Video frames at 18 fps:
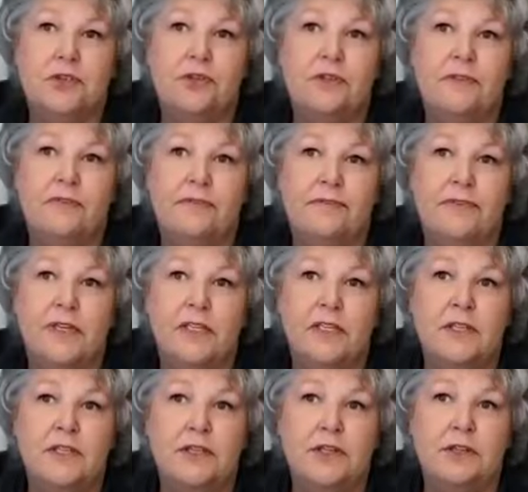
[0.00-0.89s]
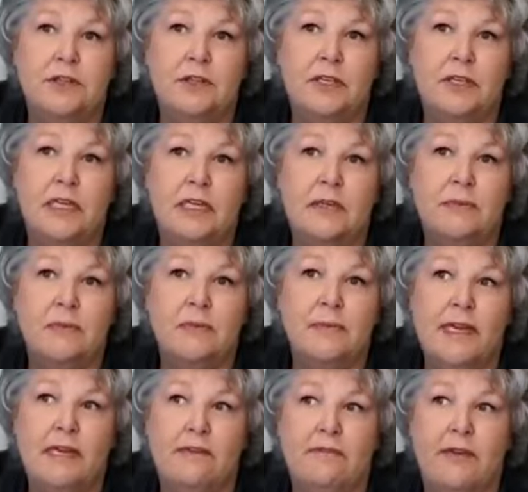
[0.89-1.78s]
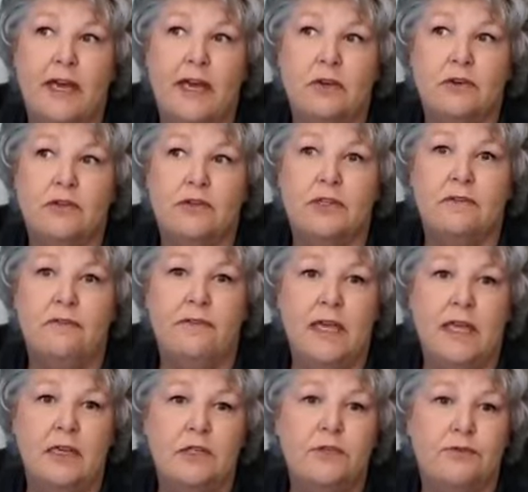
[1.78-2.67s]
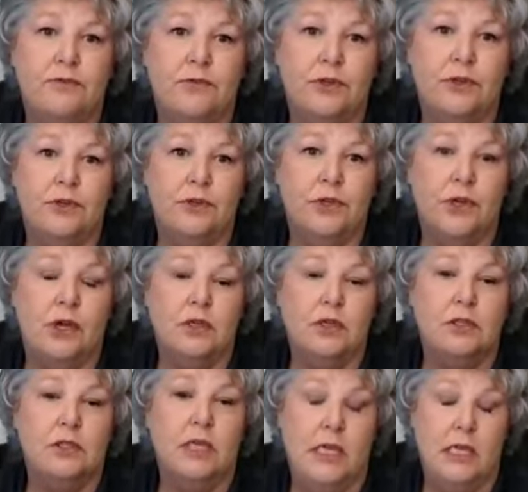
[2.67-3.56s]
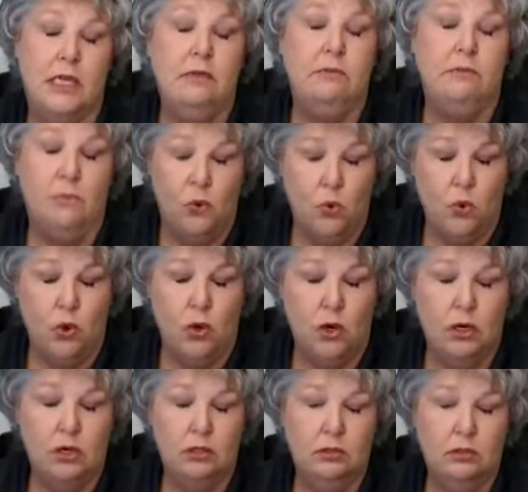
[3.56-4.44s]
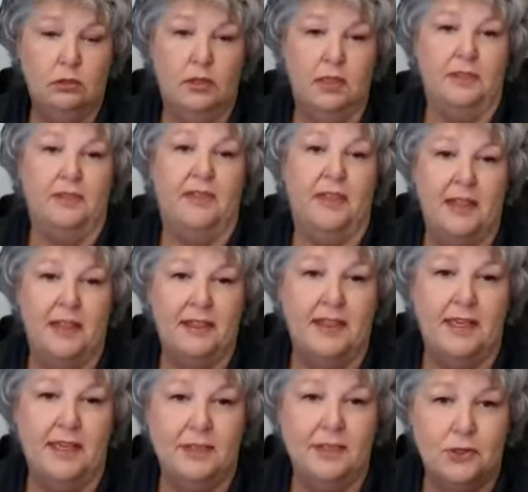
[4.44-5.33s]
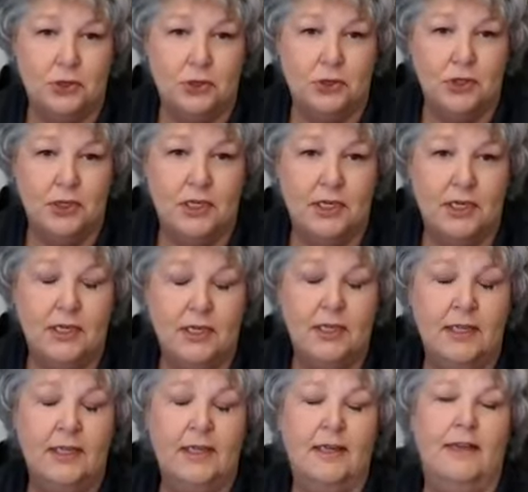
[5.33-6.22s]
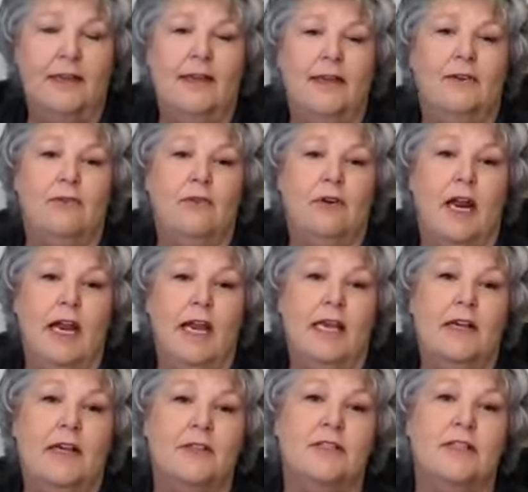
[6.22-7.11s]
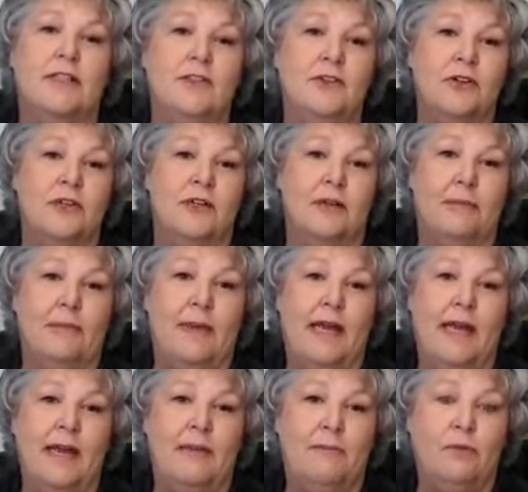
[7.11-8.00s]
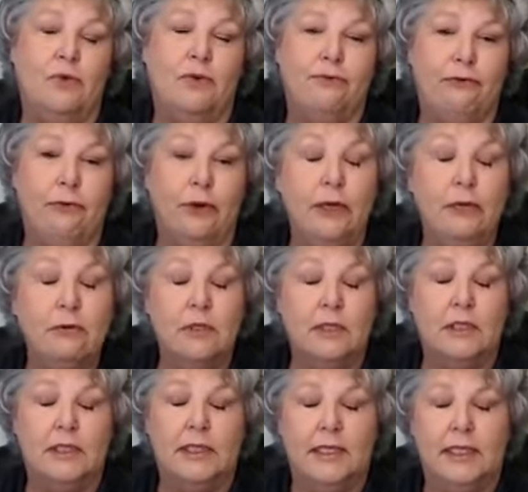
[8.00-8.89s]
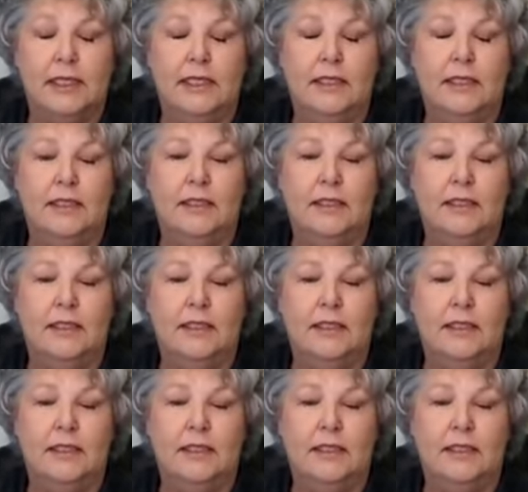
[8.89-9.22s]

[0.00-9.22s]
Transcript: to the kibble manufacturer's advantage for your dog to eat more than they should, right? Because then you're going to buy it more frequently.